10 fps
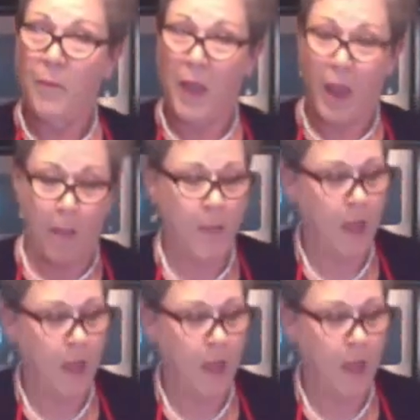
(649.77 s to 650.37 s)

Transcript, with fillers: Pam.